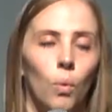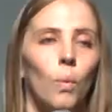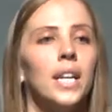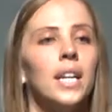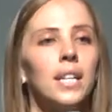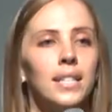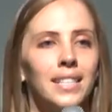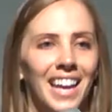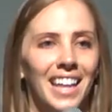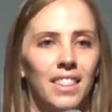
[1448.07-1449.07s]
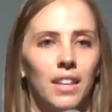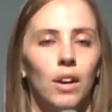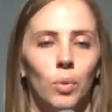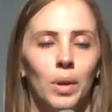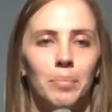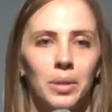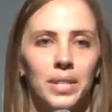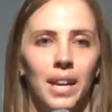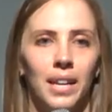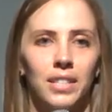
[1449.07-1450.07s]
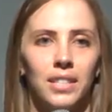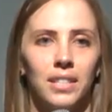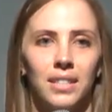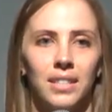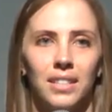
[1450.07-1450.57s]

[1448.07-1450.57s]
0.1%.